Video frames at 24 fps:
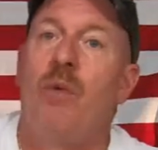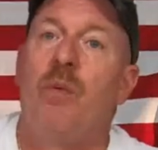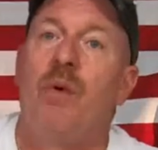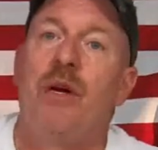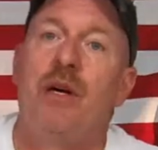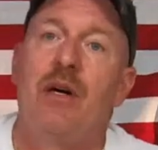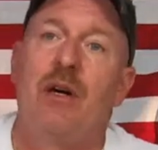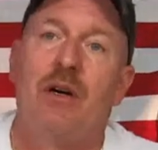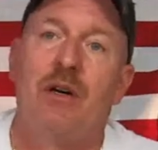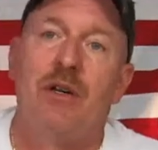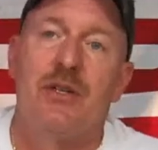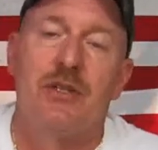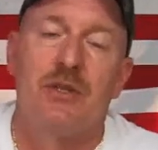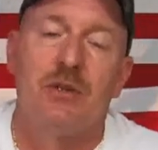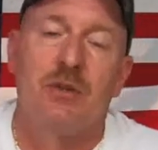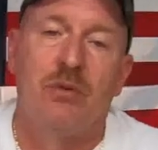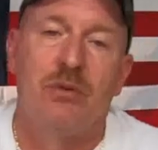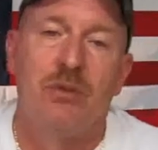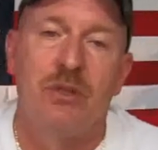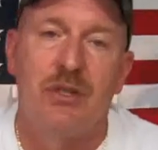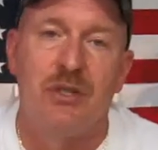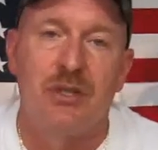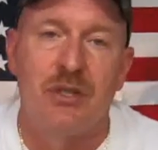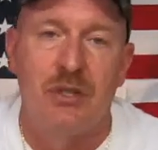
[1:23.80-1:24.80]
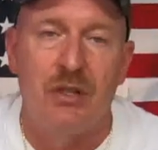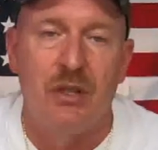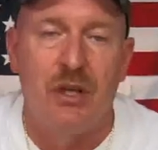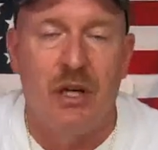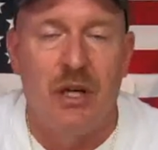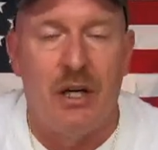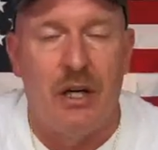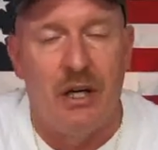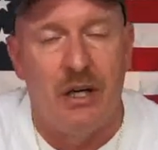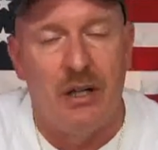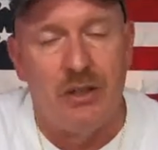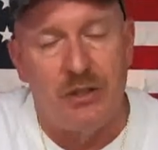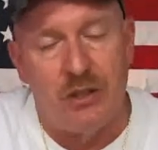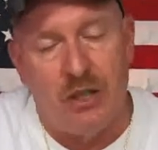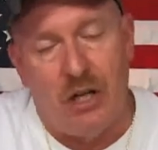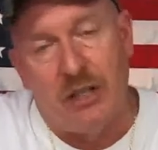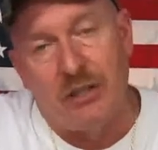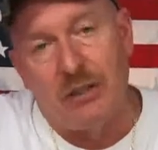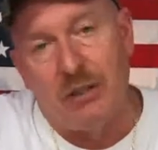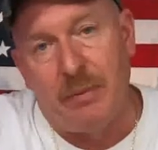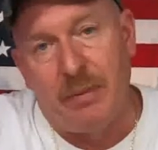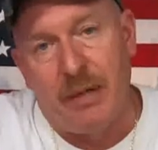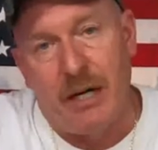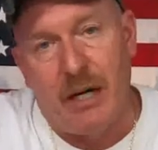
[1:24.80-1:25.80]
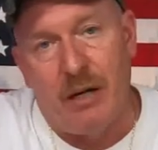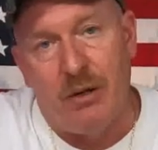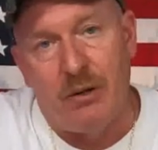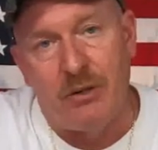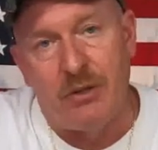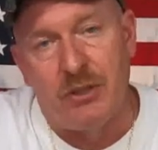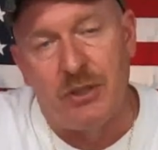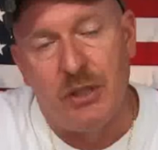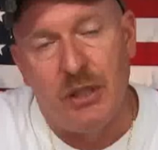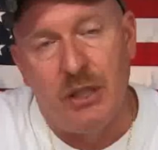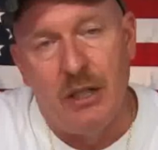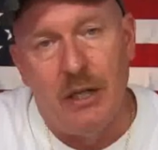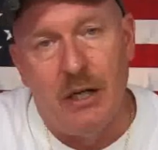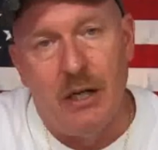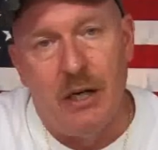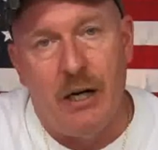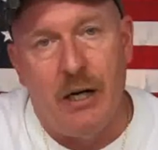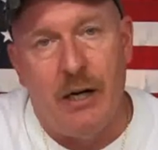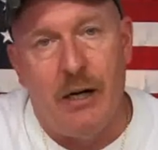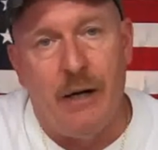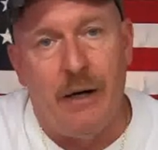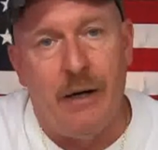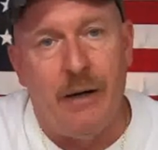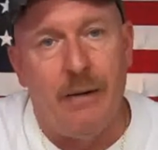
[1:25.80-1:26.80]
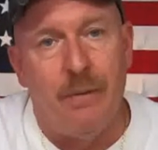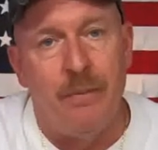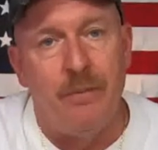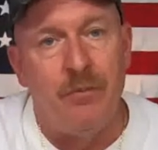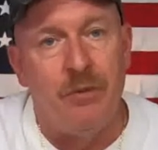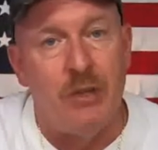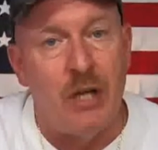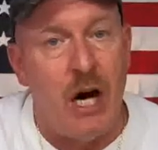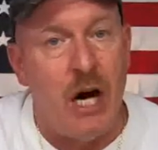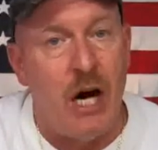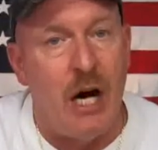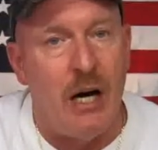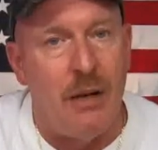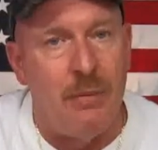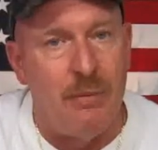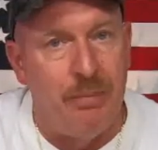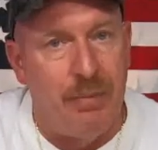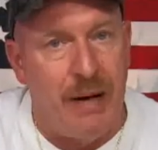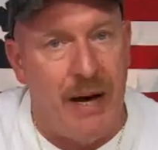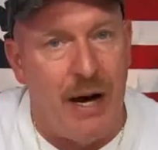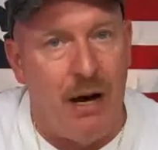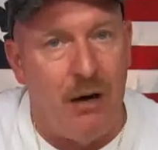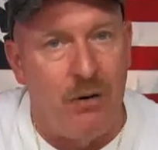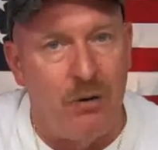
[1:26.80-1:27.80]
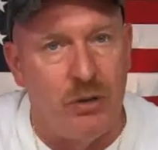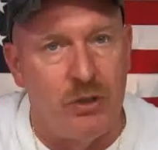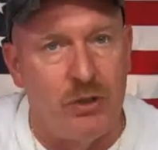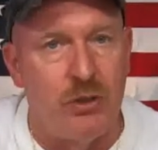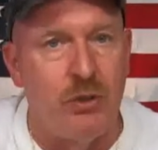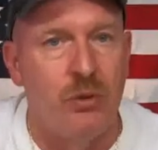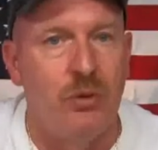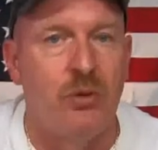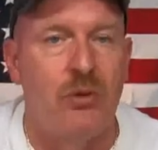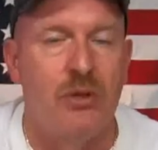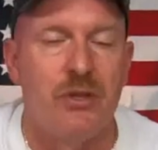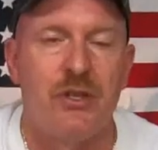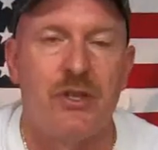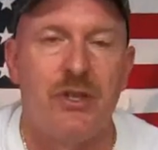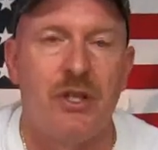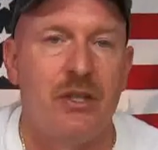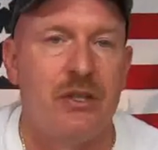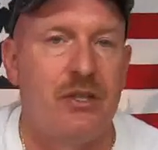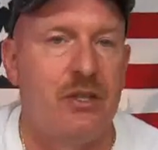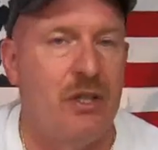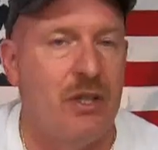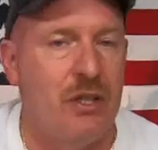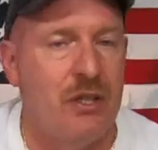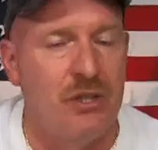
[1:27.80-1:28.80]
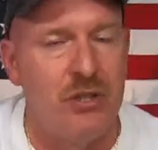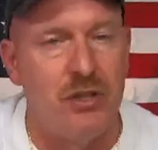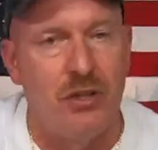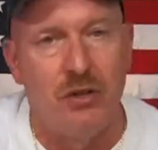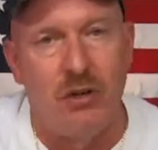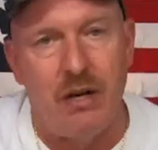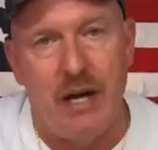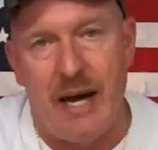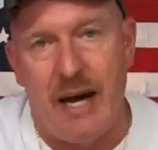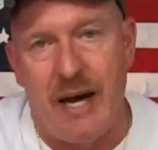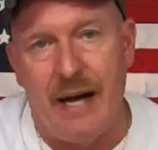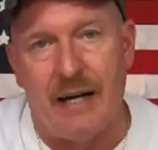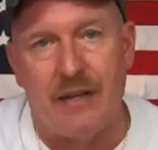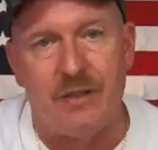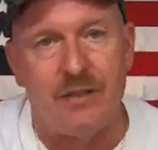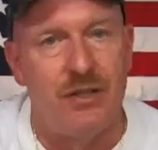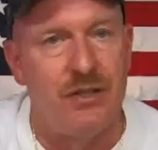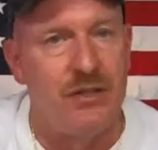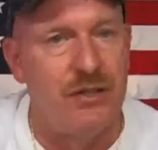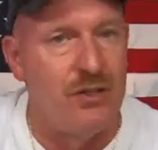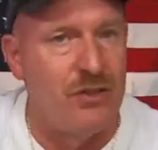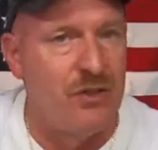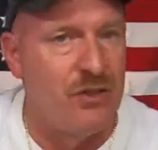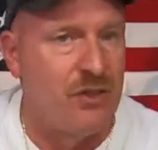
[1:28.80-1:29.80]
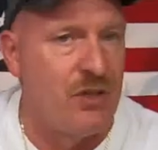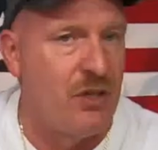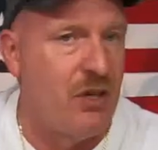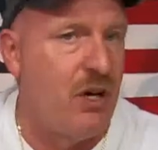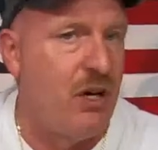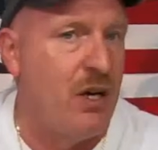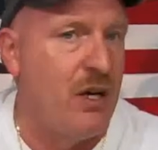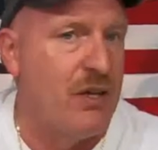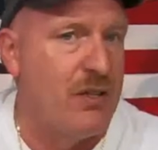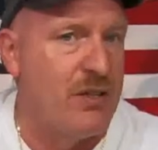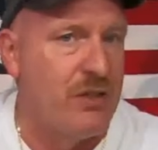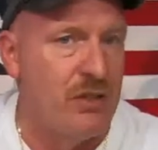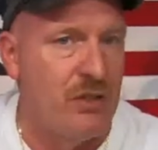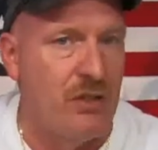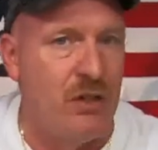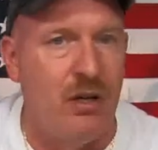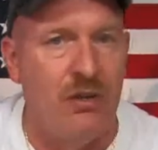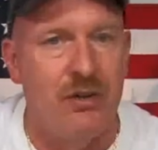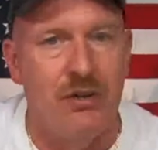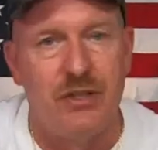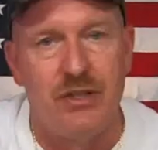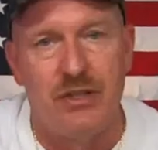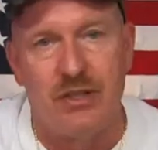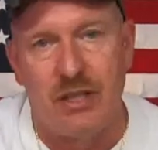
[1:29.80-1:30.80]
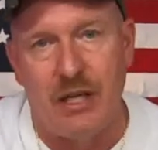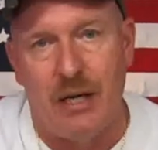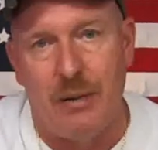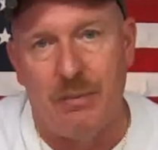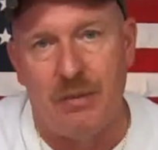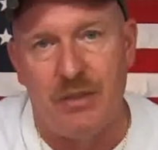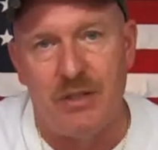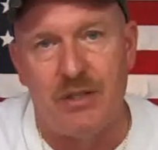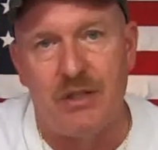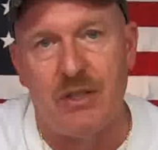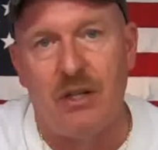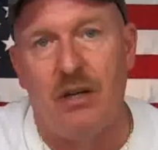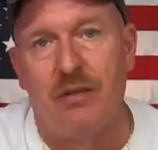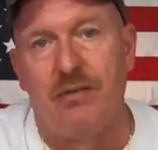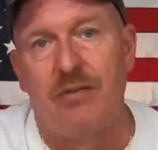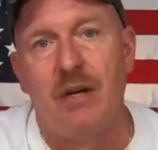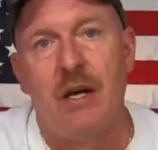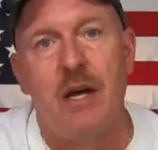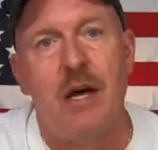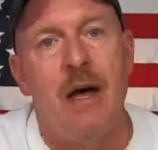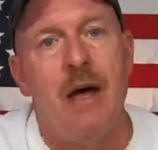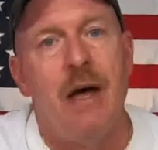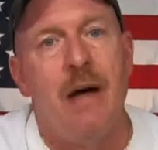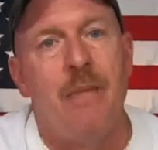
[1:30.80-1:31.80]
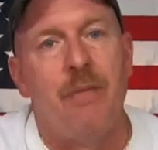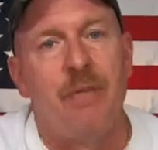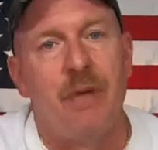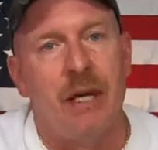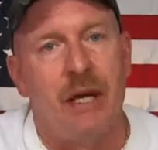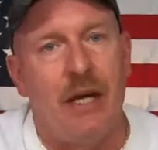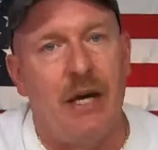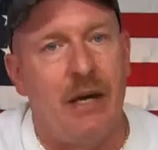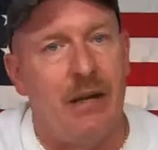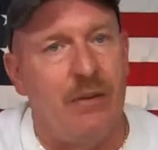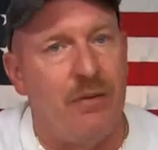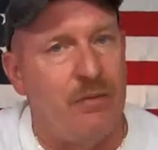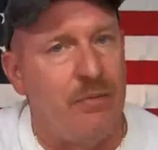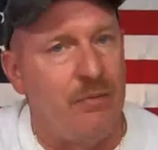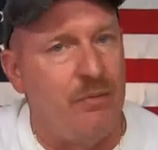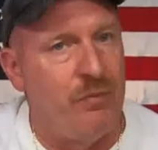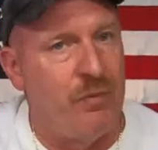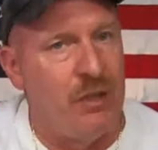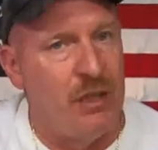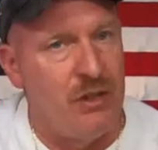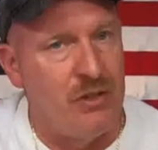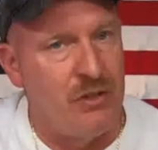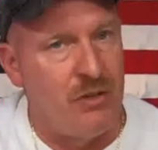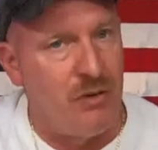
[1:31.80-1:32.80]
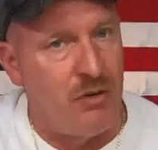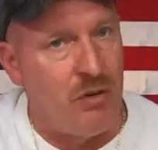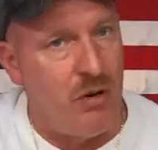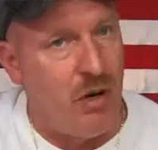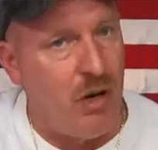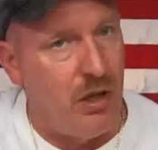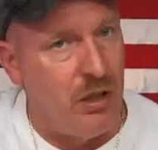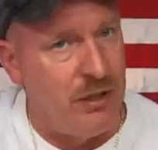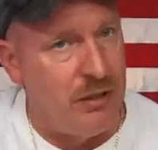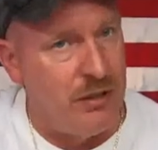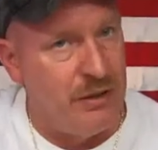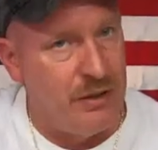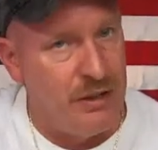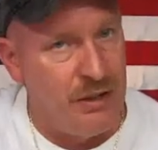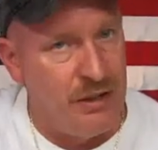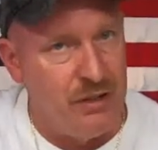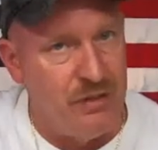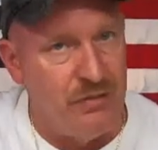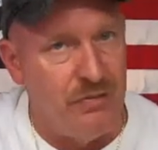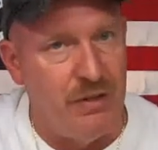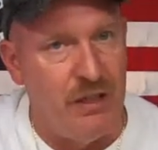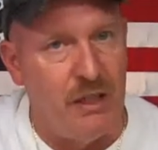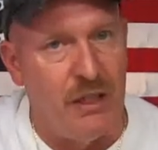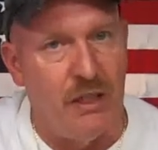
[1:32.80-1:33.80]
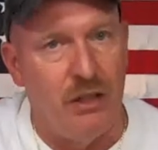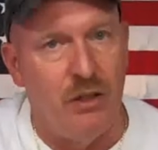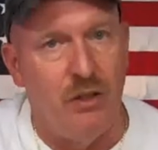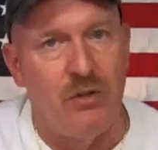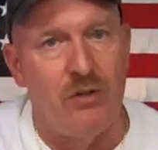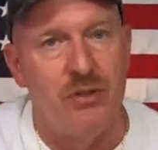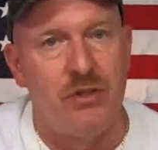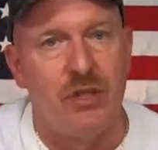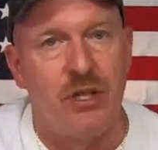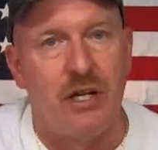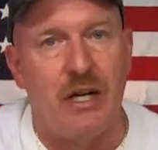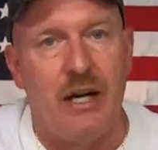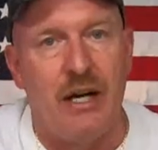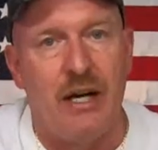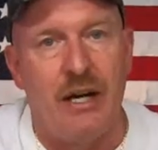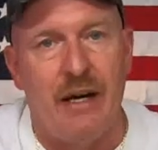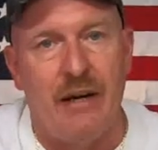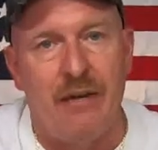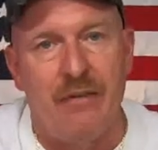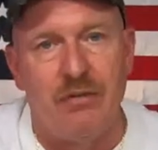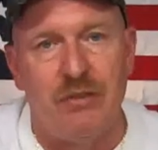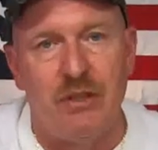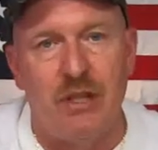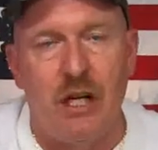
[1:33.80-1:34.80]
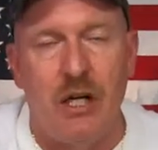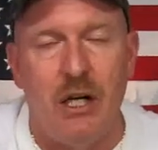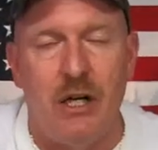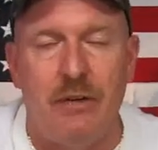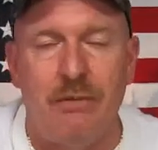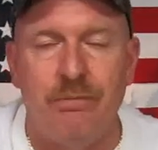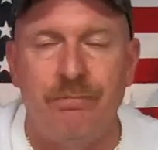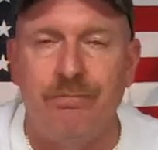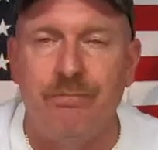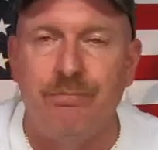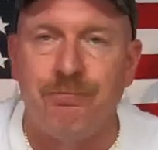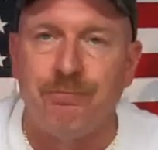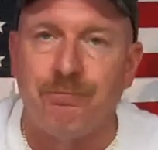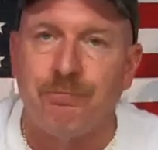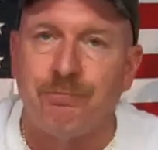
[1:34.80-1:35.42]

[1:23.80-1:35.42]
We also just uh, talked about um, non-power tools such as your axes and saws and all this type of stuff, and these are all in these videos that I have done.